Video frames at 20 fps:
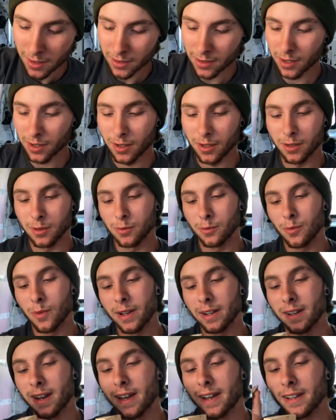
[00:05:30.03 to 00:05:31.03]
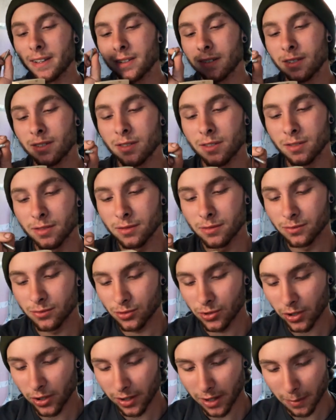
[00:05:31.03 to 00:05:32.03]
So when I
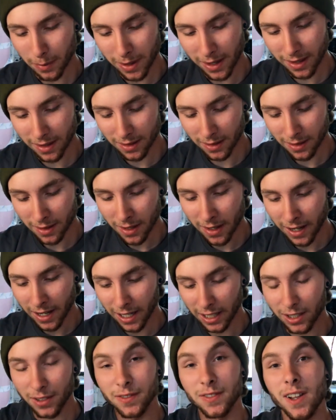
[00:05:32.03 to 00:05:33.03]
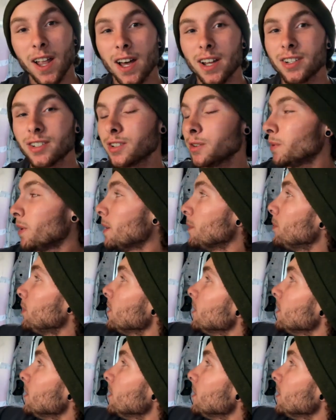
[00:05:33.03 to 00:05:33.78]
drill them in, it's flush. So when I'm